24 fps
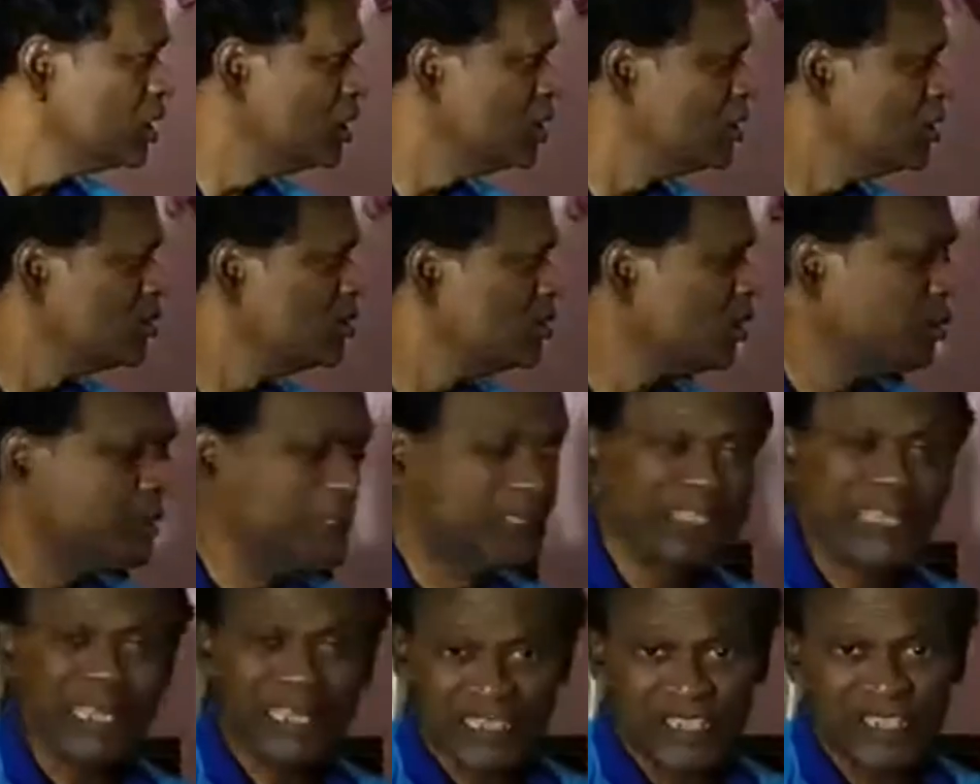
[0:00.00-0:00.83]
So
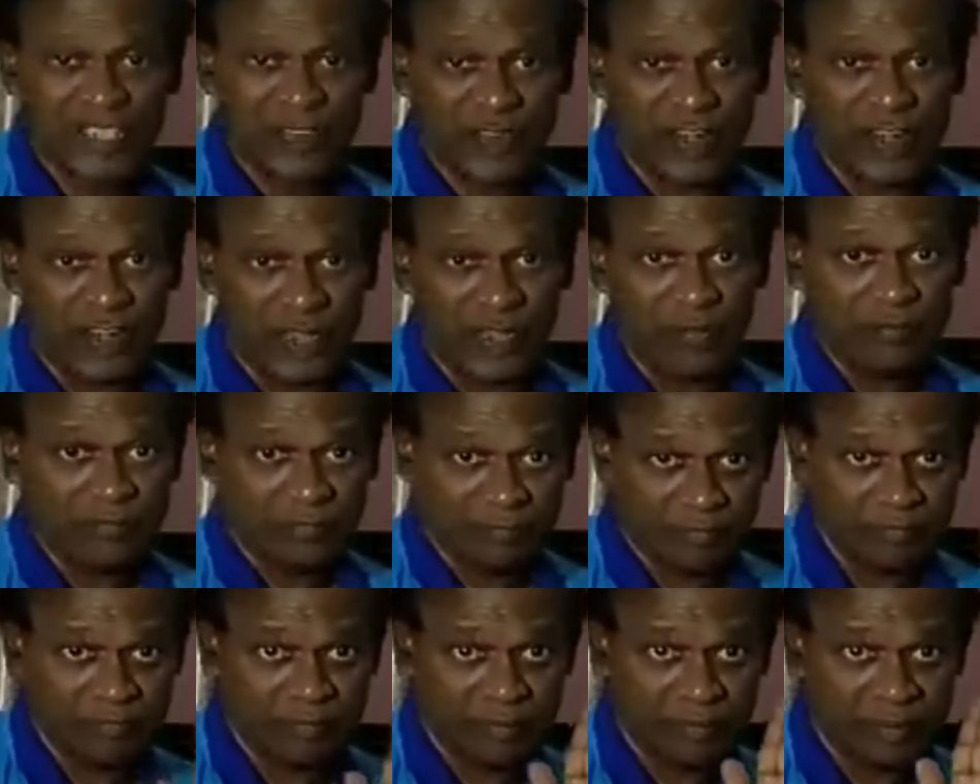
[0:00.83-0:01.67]
miscarriage is different, huh?
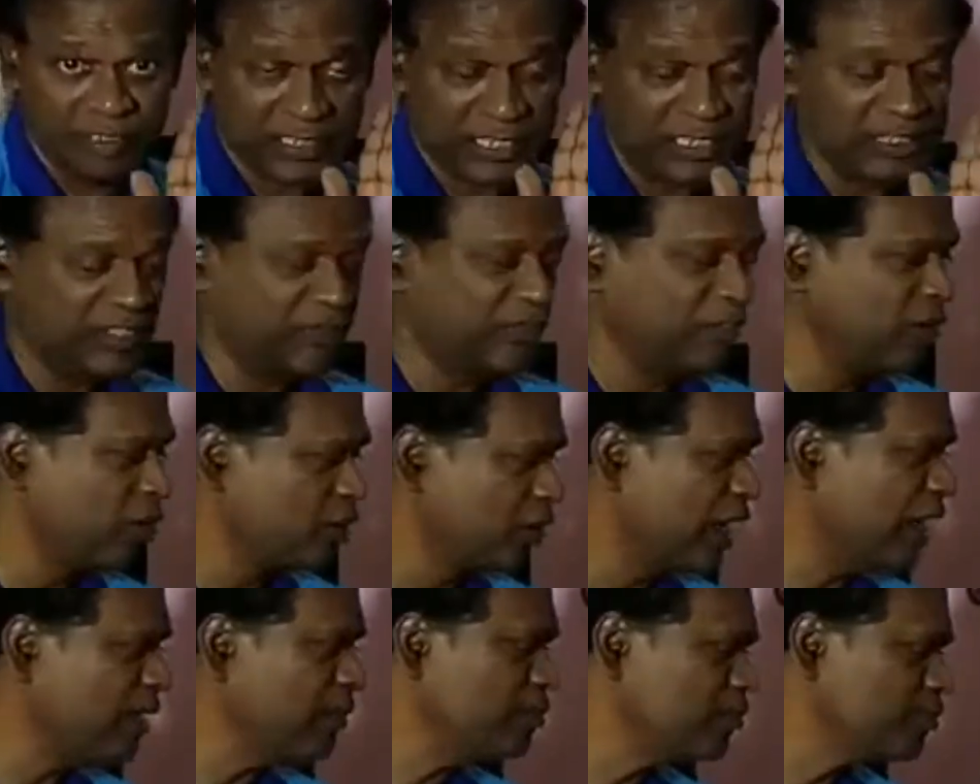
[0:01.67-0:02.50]
Miscarriage is different.
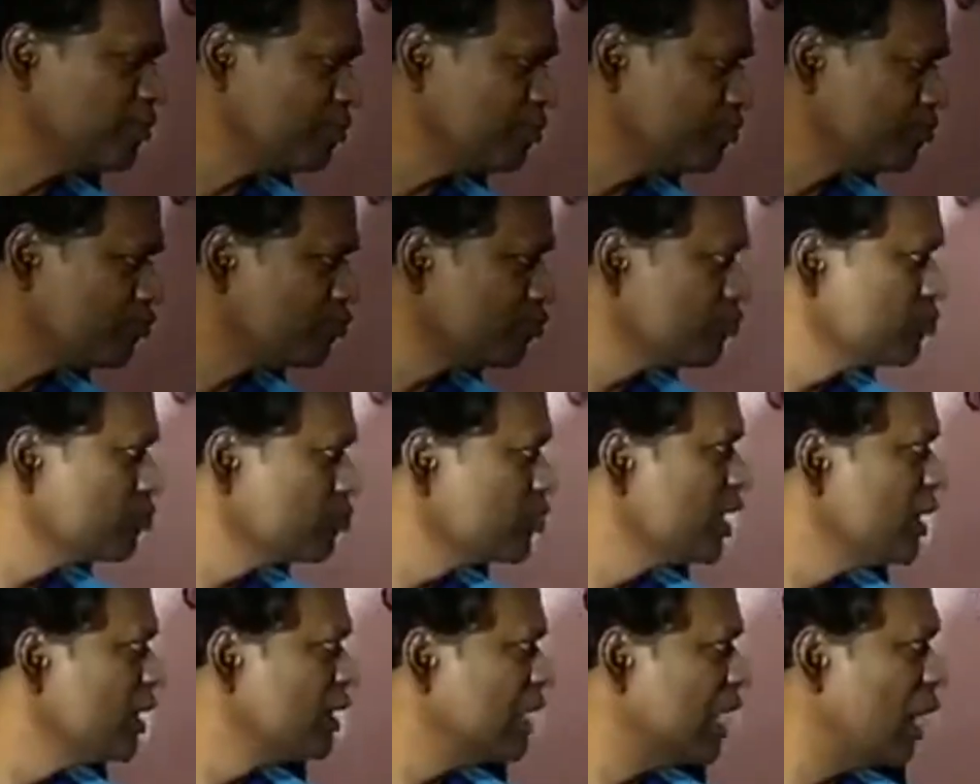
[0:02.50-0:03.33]
Okay?
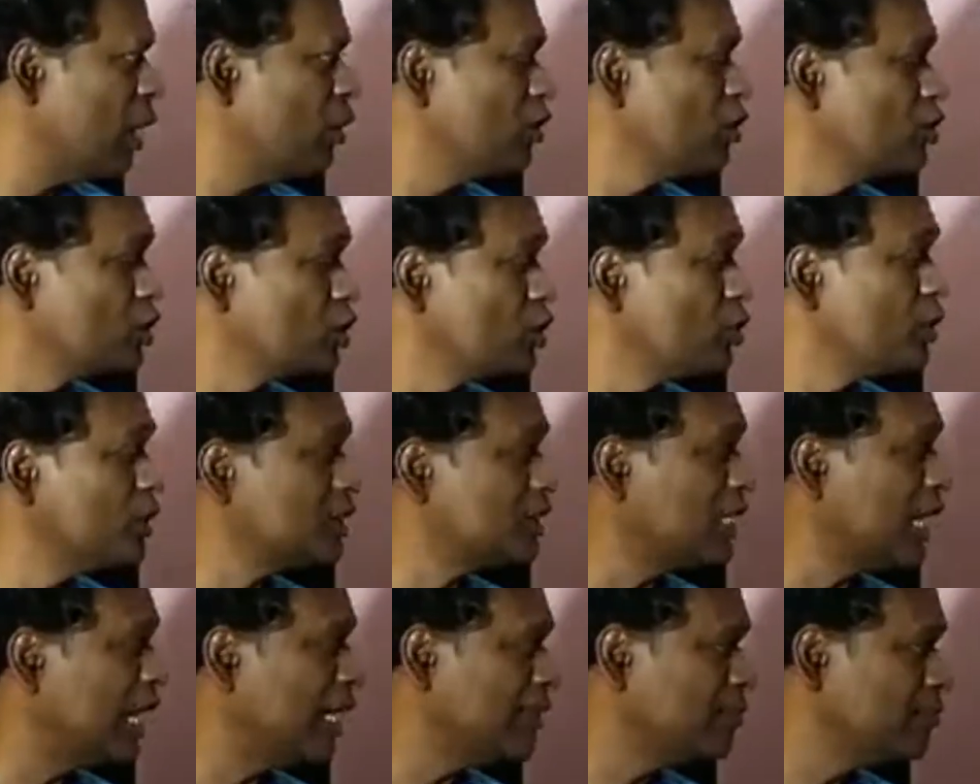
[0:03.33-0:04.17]
Now,
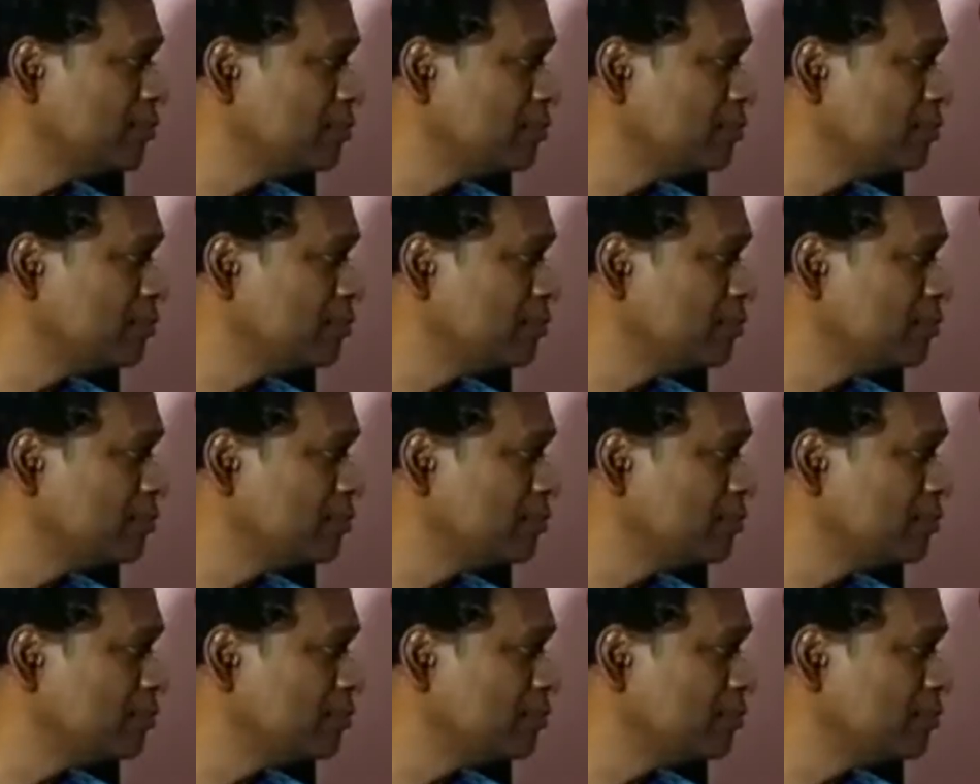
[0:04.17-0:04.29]
suicide.